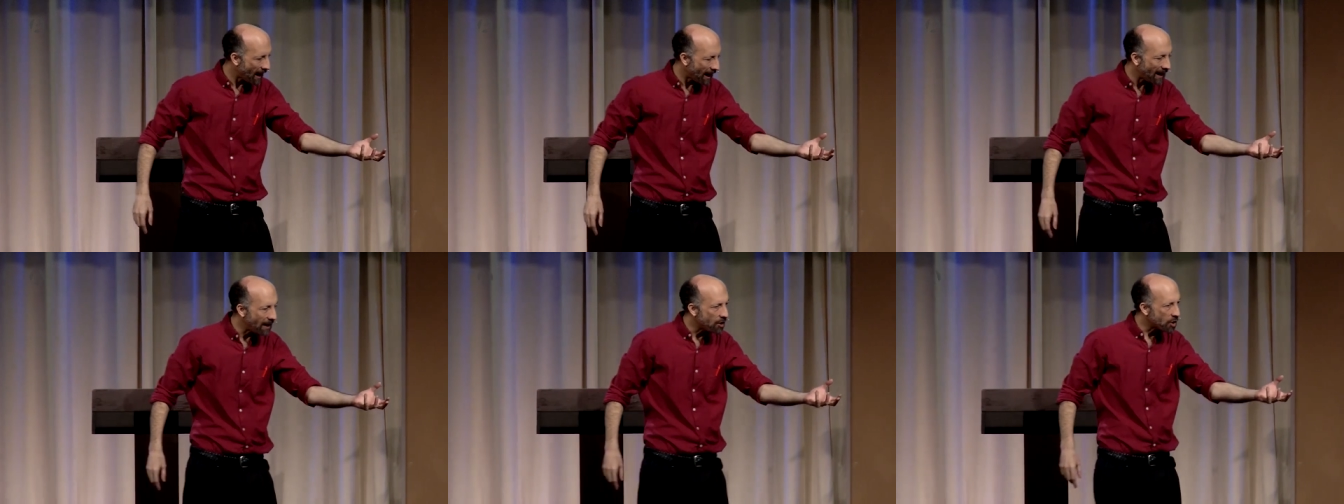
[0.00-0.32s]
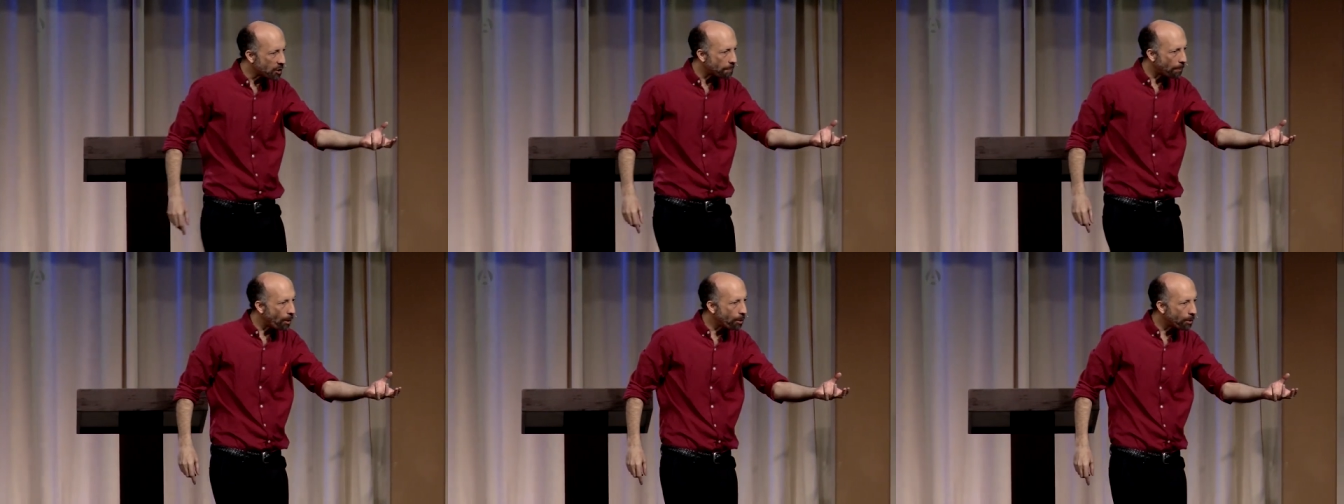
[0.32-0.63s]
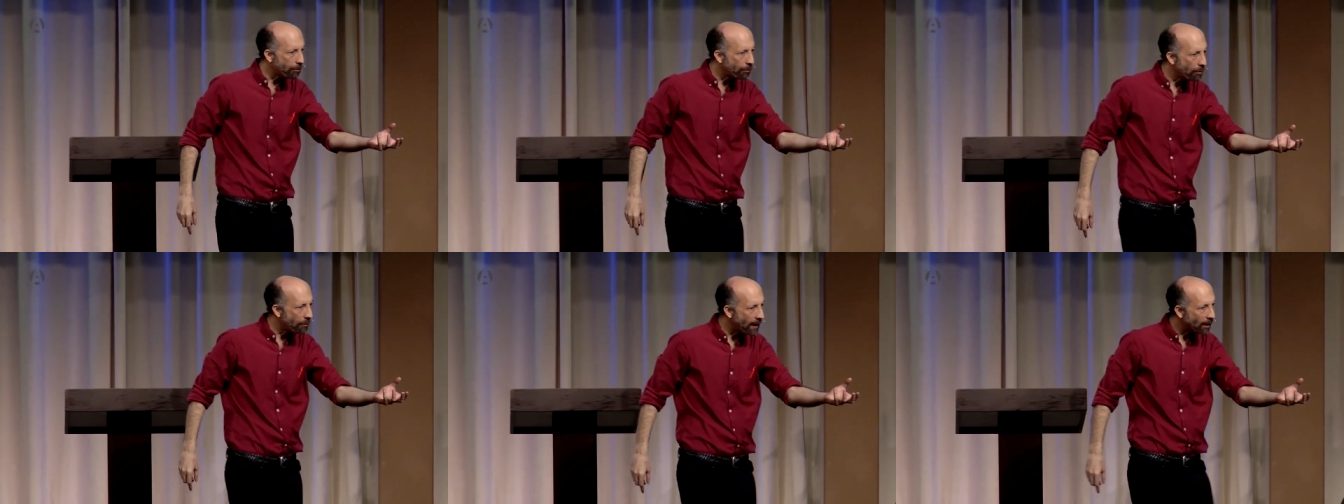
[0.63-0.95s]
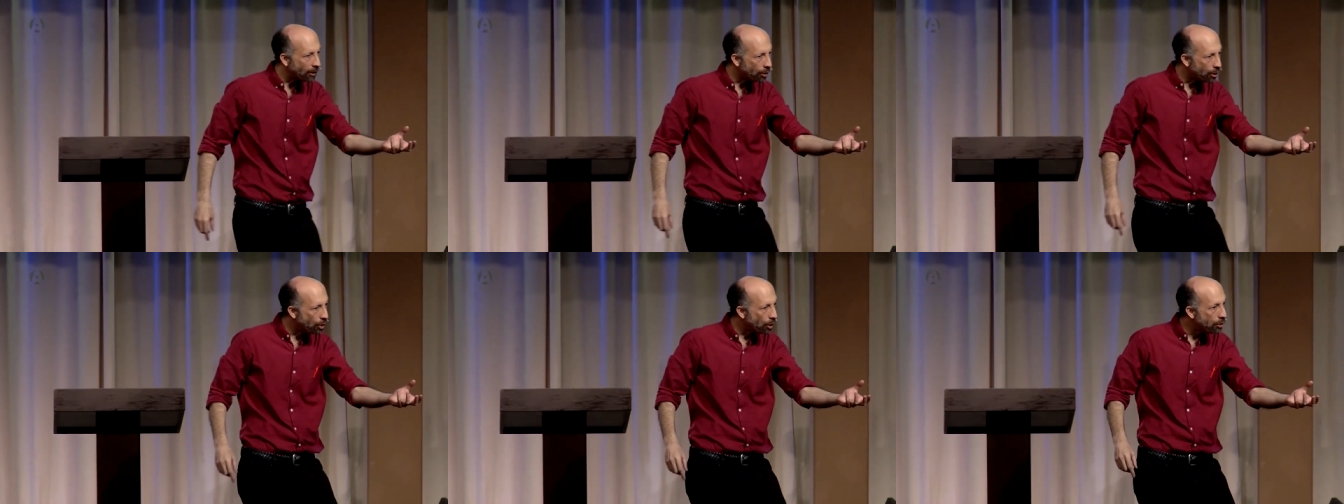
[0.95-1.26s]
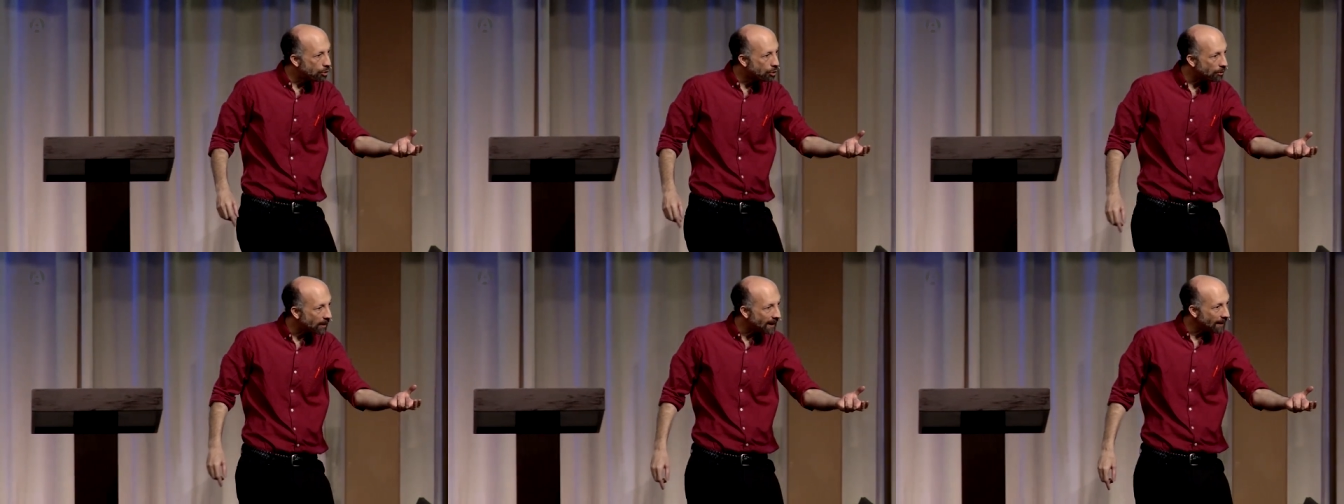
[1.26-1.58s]
He spoke through their
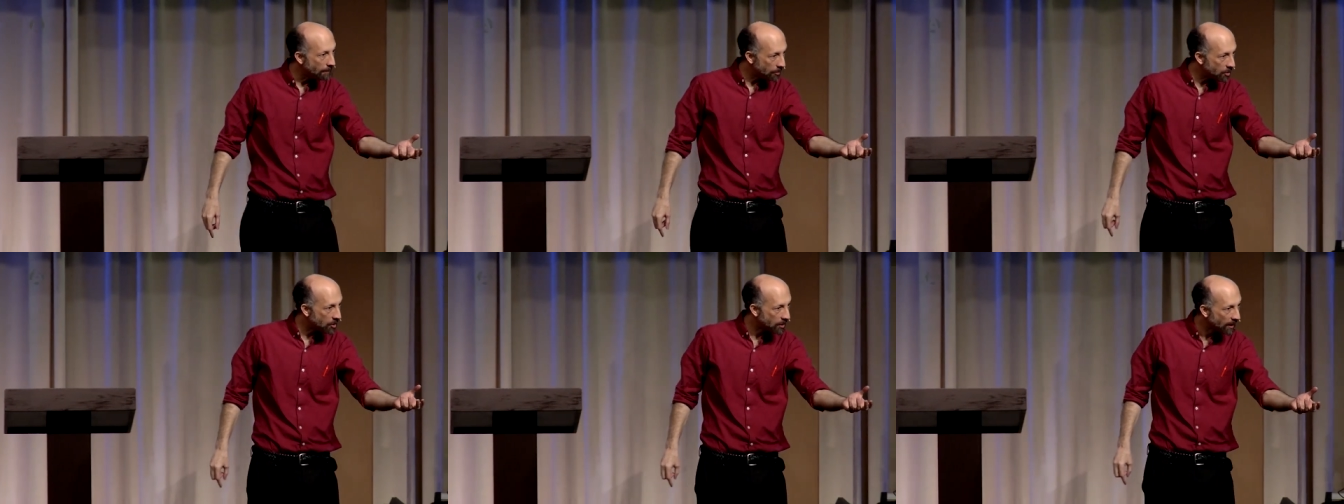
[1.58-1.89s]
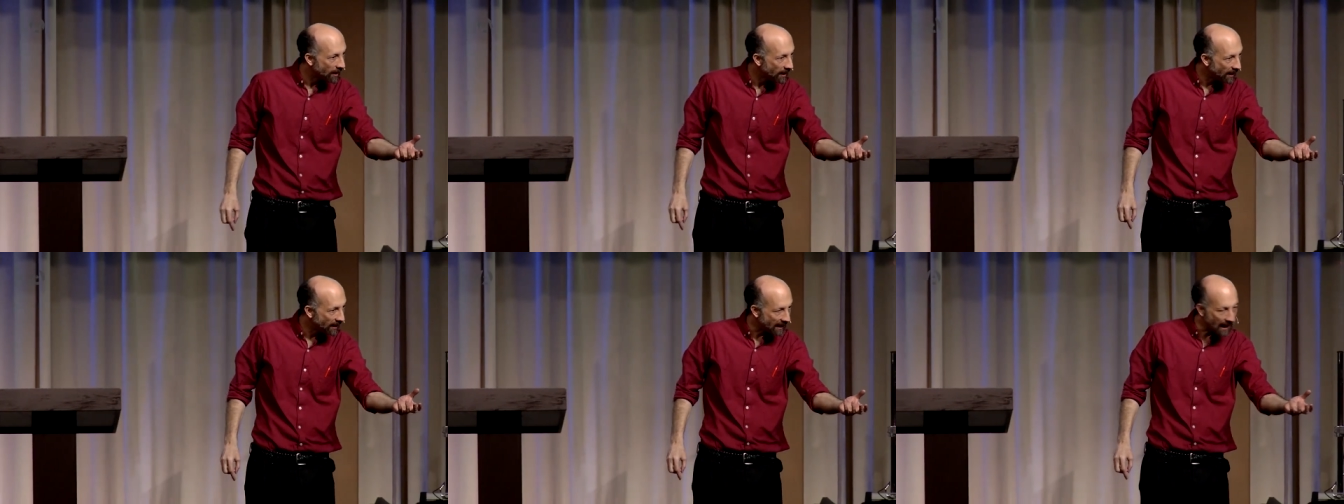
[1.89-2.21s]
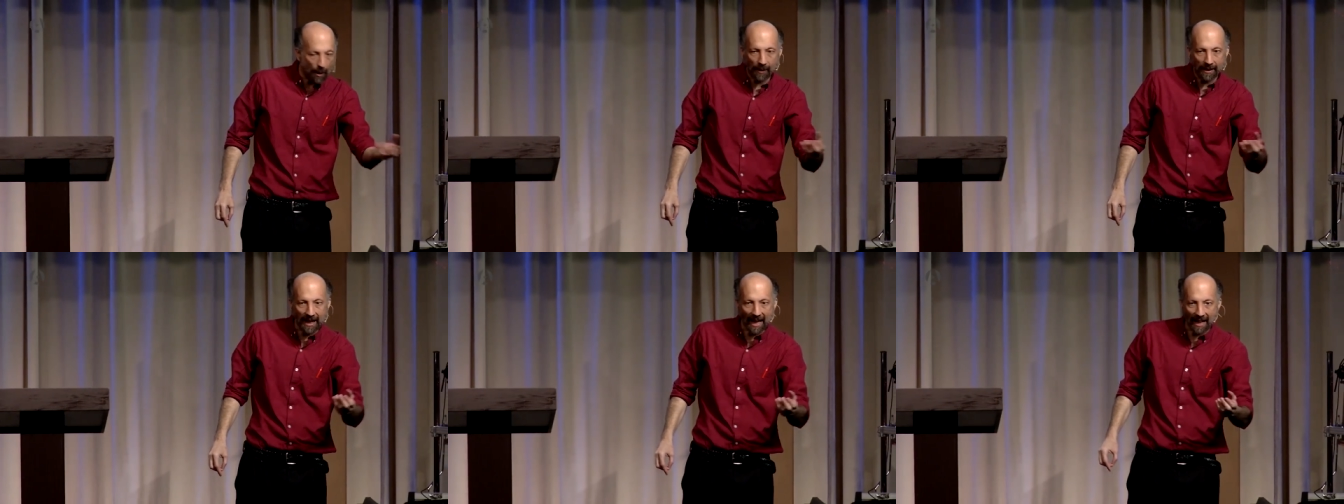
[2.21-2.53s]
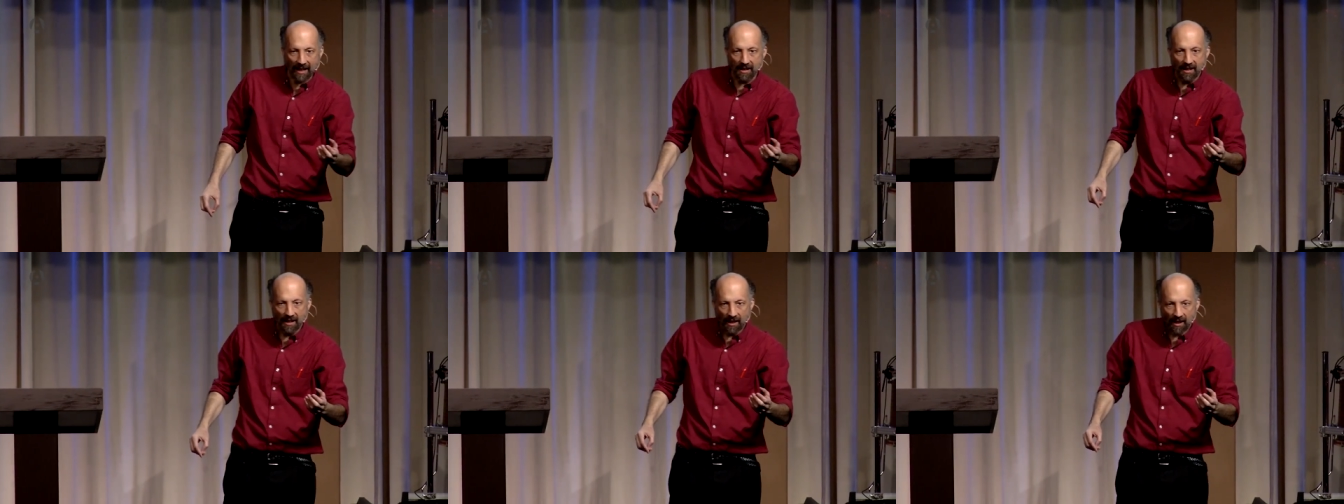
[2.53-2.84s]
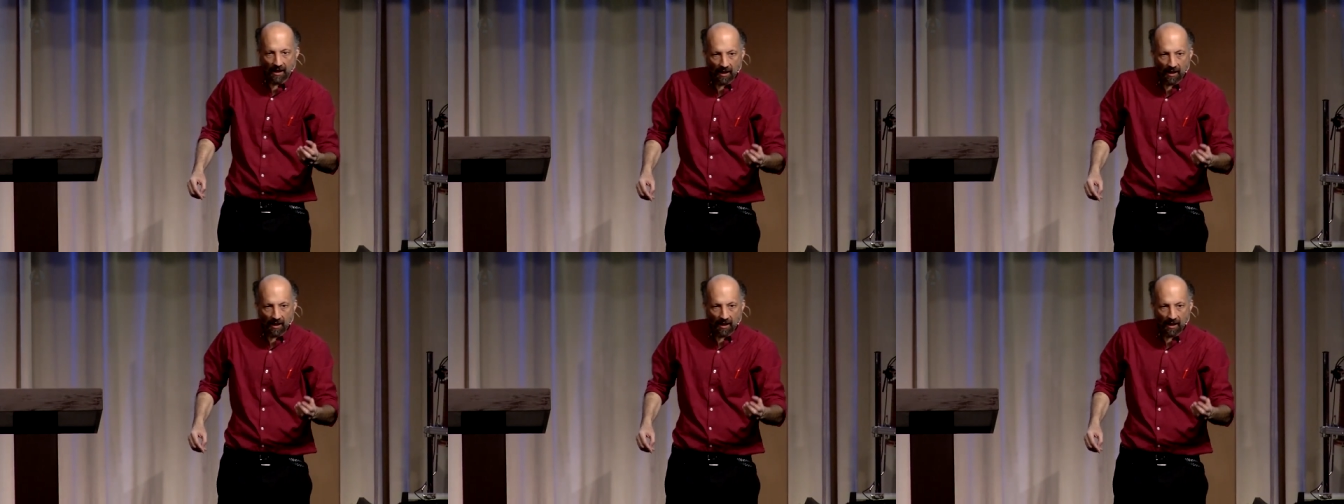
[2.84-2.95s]
good dreams. Now, again,